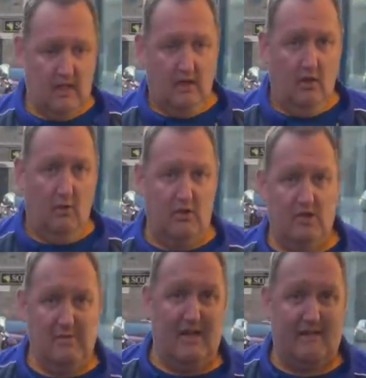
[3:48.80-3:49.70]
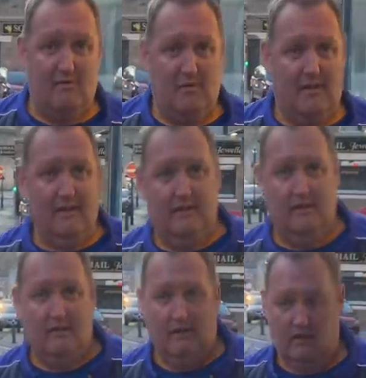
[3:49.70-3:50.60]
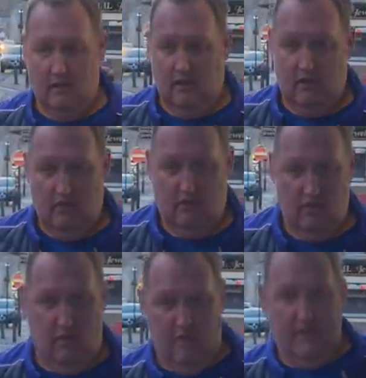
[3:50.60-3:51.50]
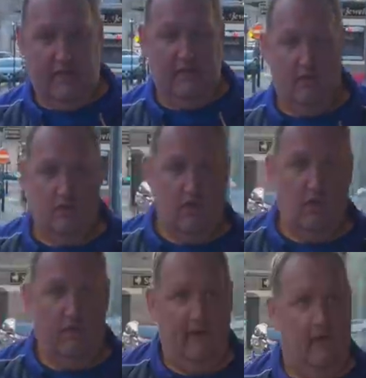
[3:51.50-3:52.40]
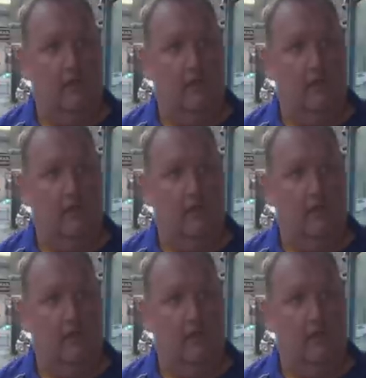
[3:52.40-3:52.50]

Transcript: You watch your back, cameraman. Don't want you getting knocked over.